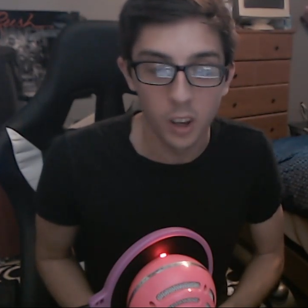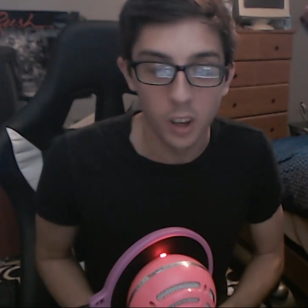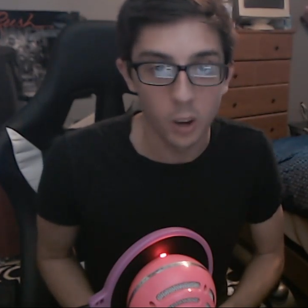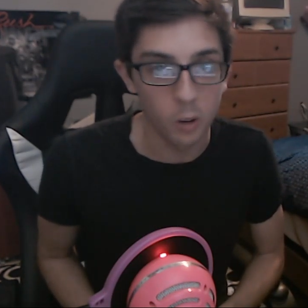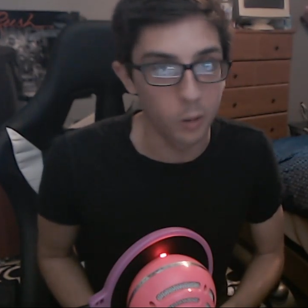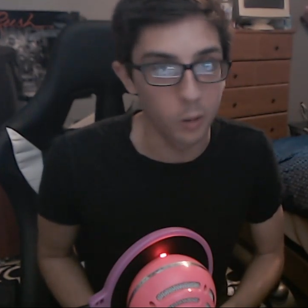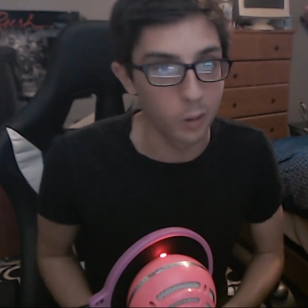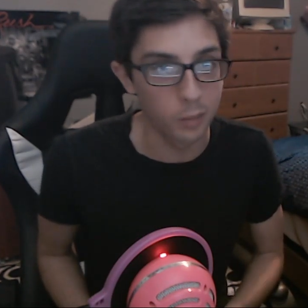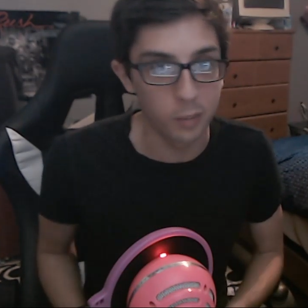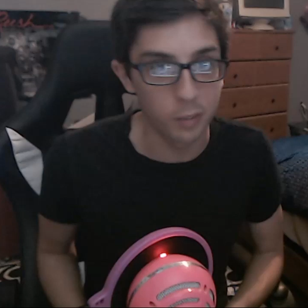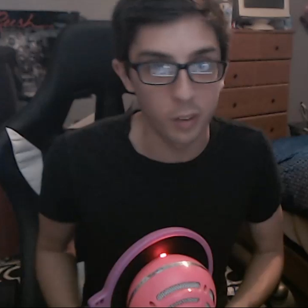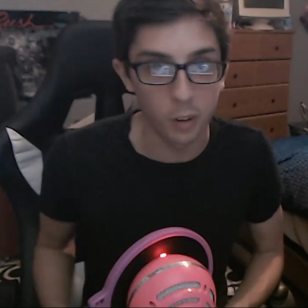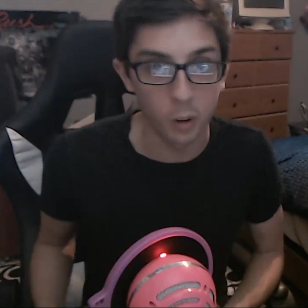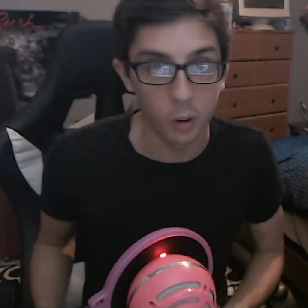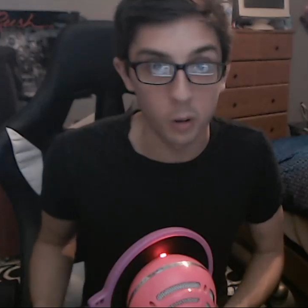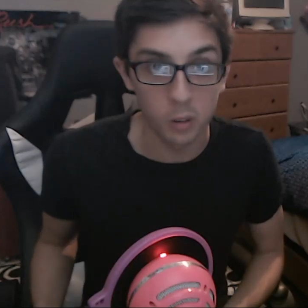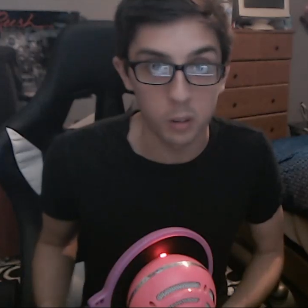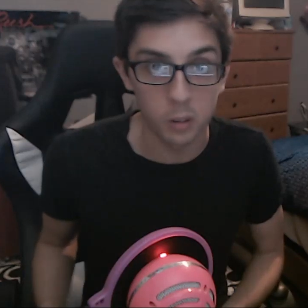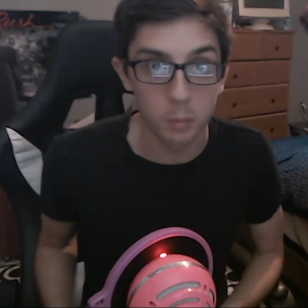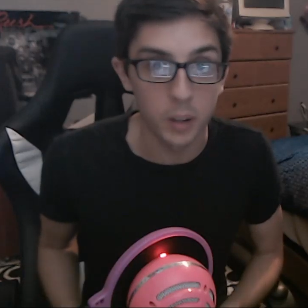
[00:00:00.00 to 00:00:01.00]
or for
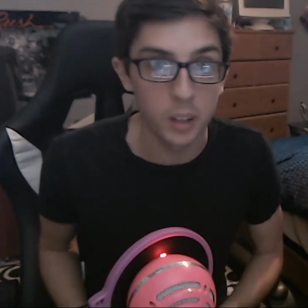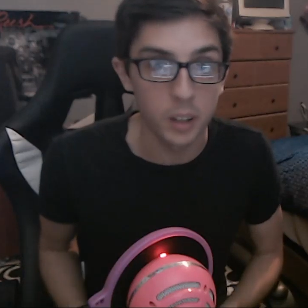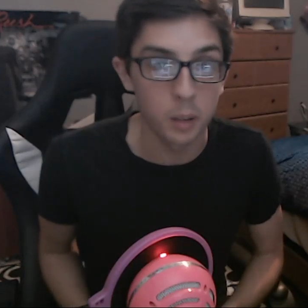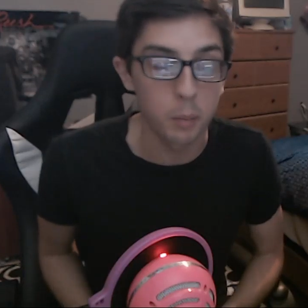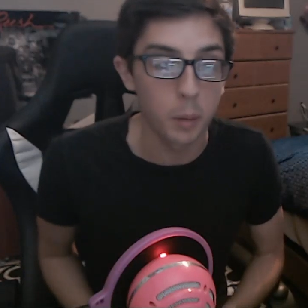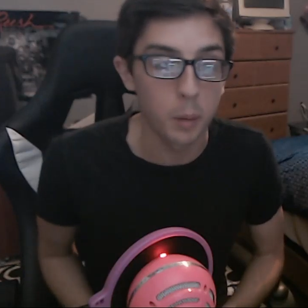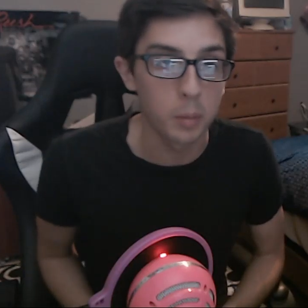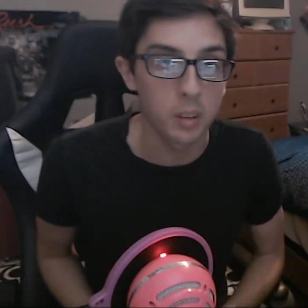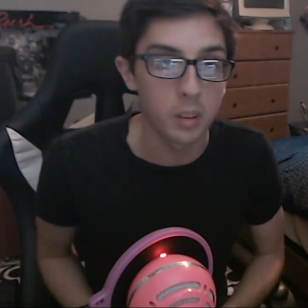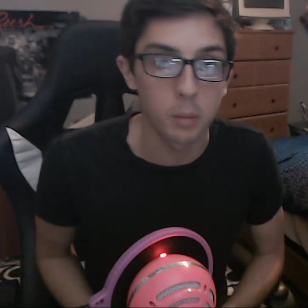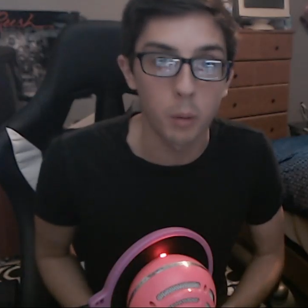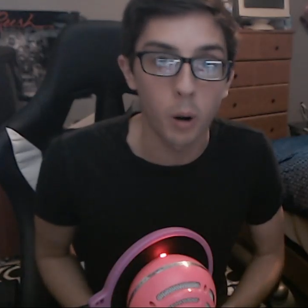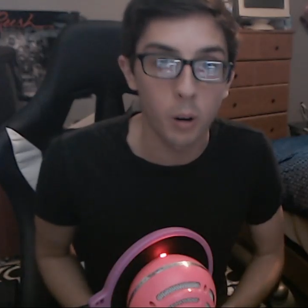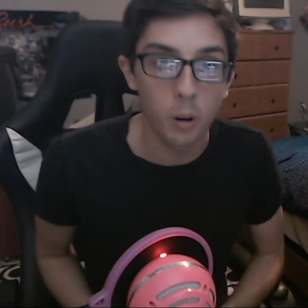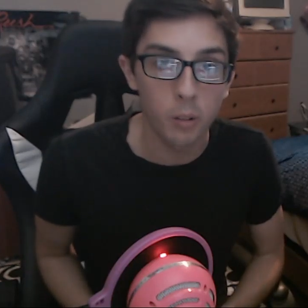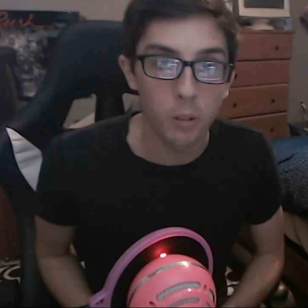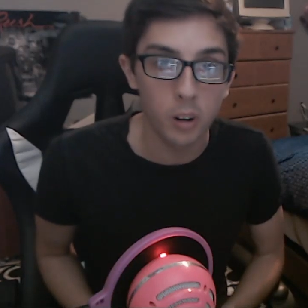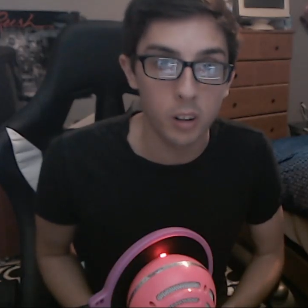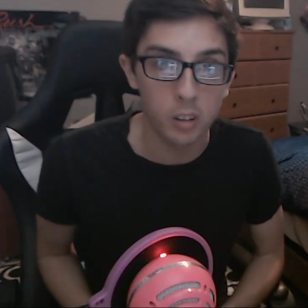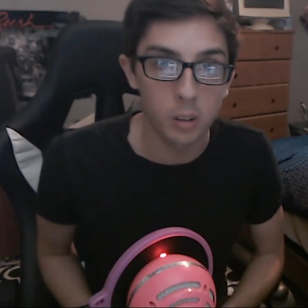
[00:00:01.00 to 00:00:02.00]
Osamania maybe some Hard
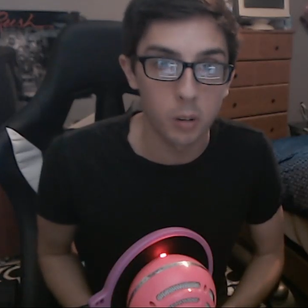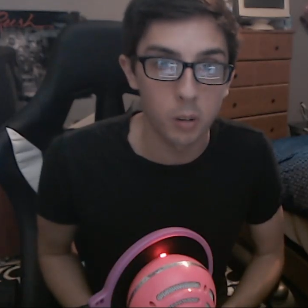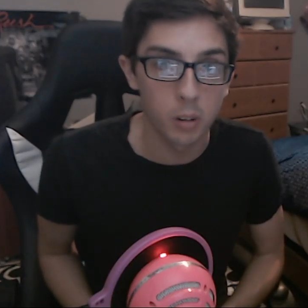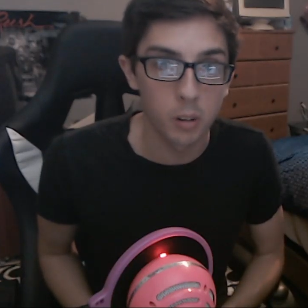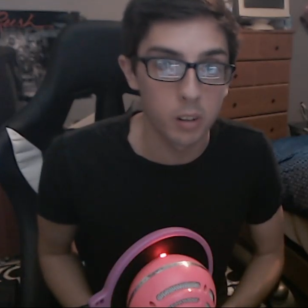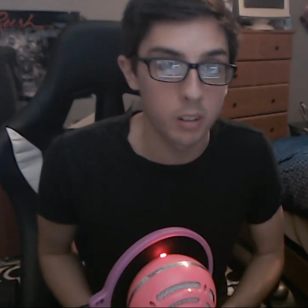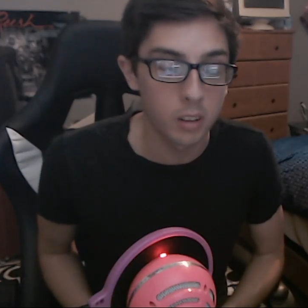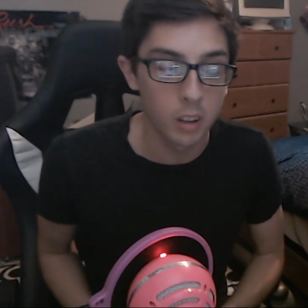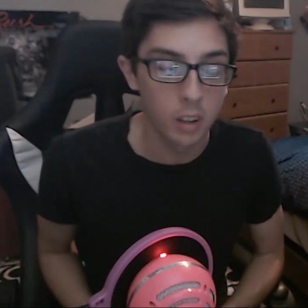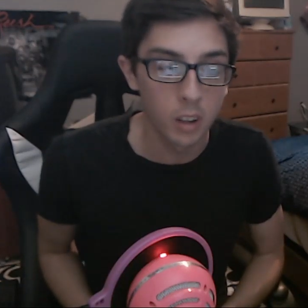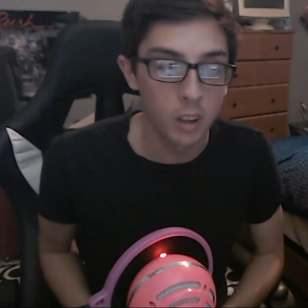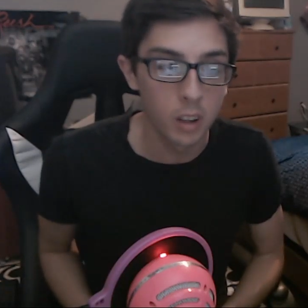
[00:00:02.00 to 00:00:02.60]
Rock scores,